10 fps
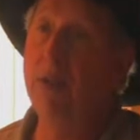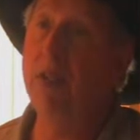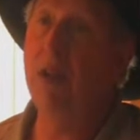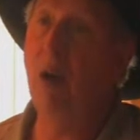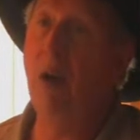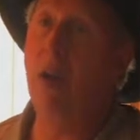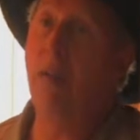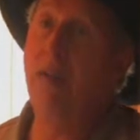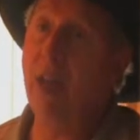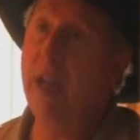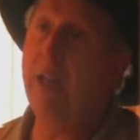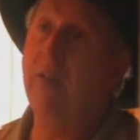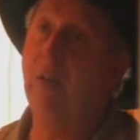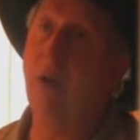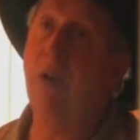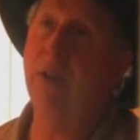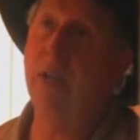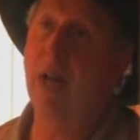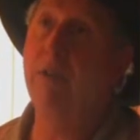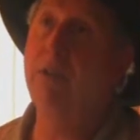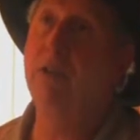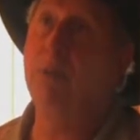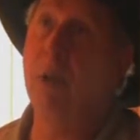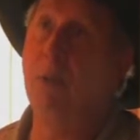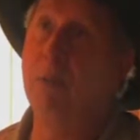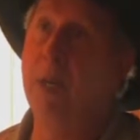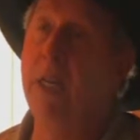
us a call and thank you for all the time that you spent with me